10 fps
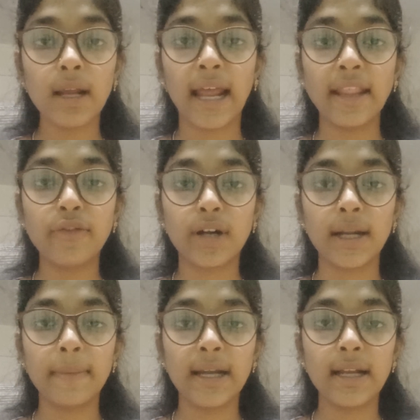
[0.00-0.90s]
And the
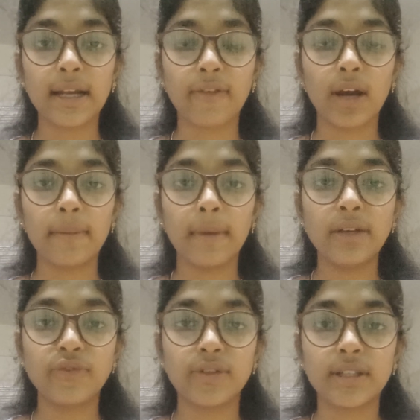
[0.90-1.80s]
fundamental
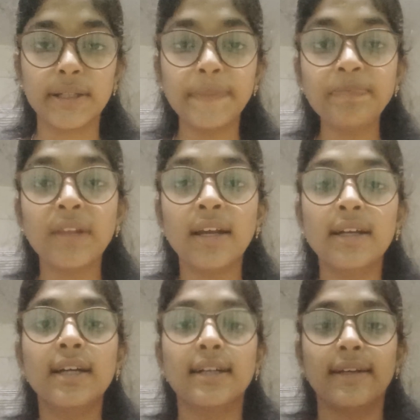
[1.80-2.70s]
requirement for the
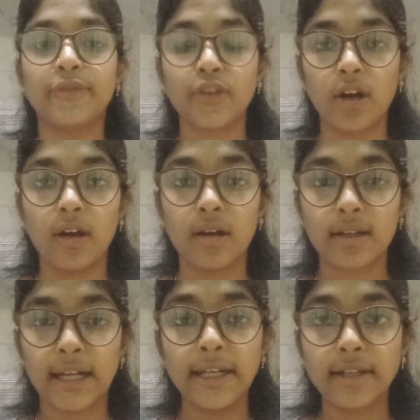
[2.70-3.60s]

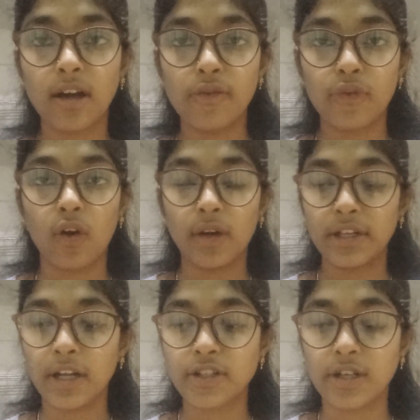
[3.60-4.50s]
credit card fraud
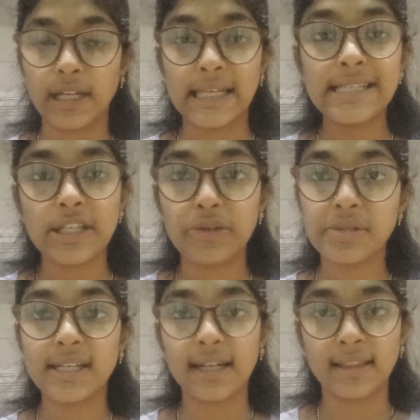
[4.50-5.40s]
detection is
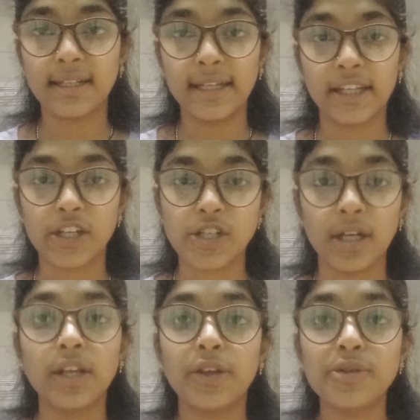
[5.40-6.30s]
user
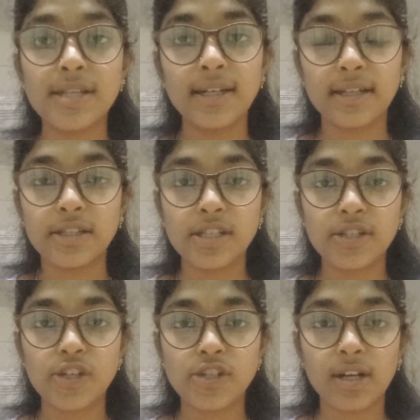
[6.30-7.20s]
authentication, user
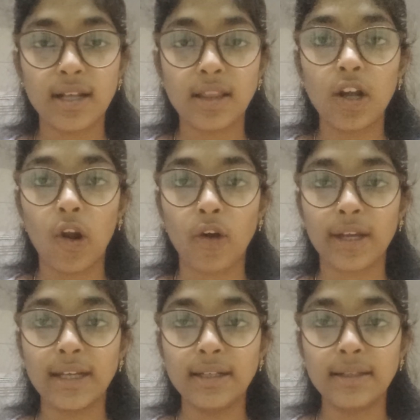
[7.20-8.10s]
registration and the
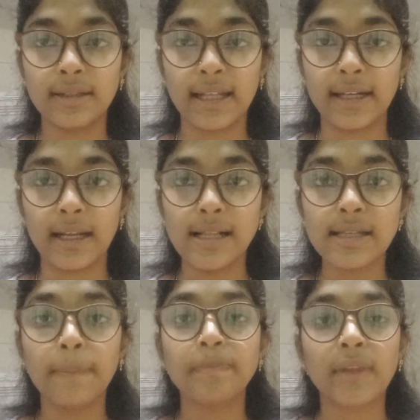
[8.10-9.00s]
login details,
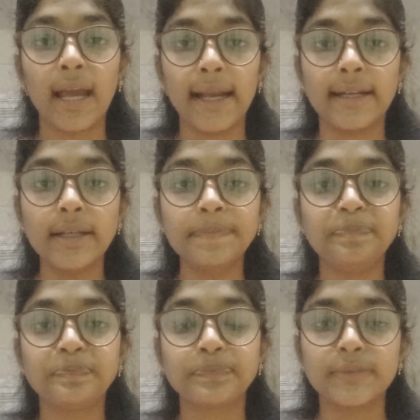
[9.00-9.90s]
and
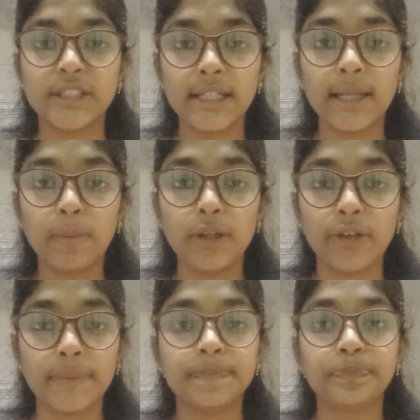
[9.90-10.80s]
JWT